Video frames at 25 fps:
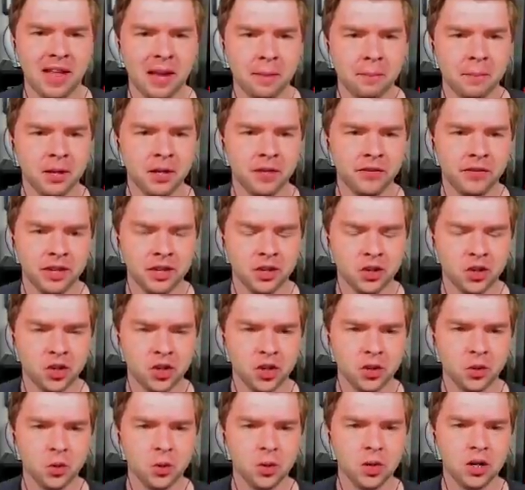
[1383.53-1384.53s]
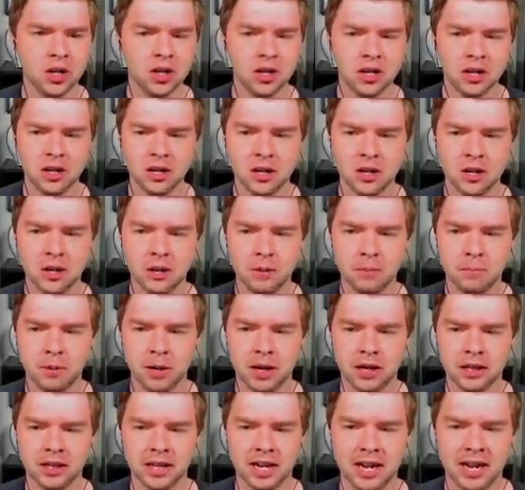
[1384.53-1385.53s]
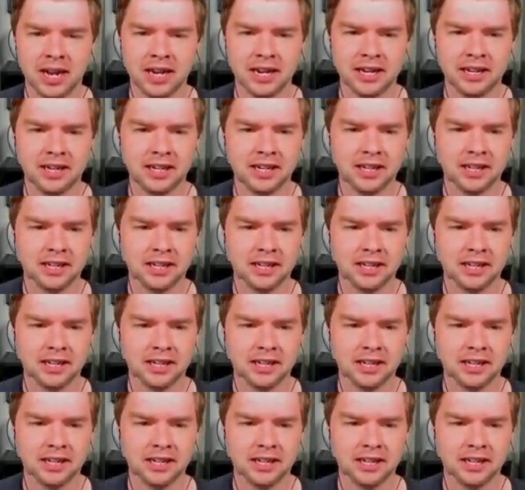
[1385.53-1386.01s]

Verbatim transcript: been that big of an issue, but like